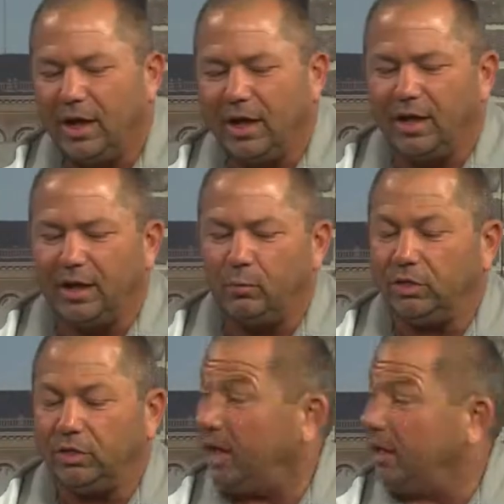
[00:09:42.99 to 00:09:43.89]
And
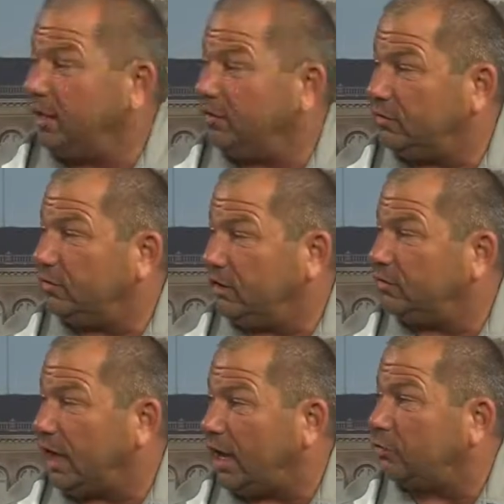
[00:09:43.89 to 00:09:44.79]
what that is
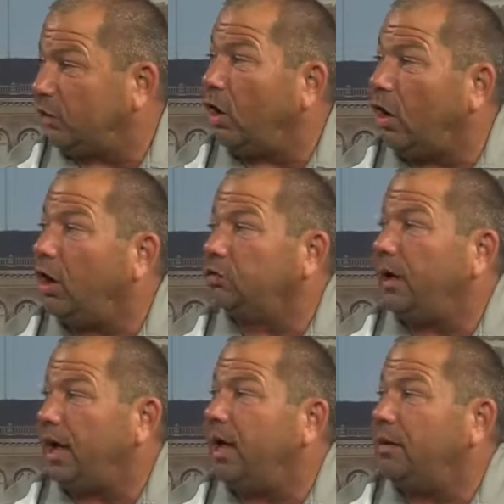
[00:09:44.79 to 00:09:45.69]
it's actually
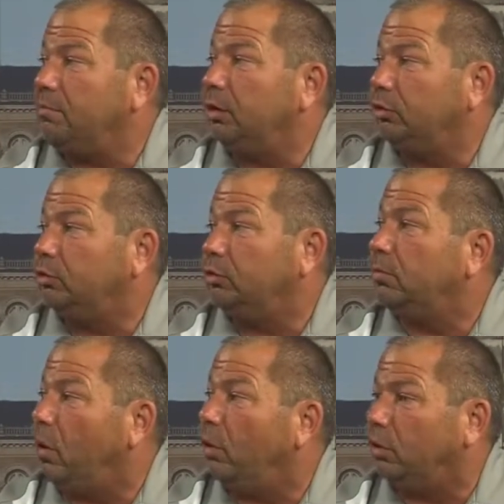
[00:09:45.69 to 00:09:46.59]
caused by mildew
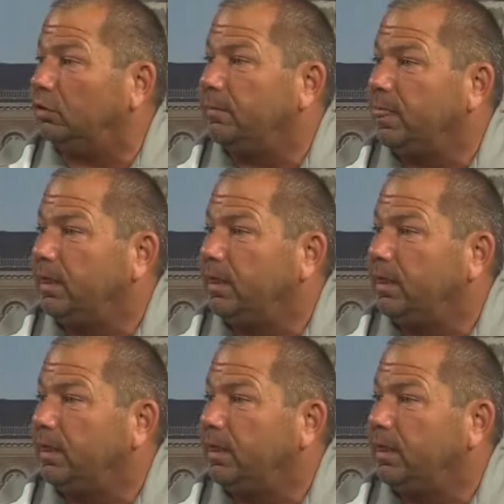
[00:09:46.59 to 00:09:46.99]
and mold.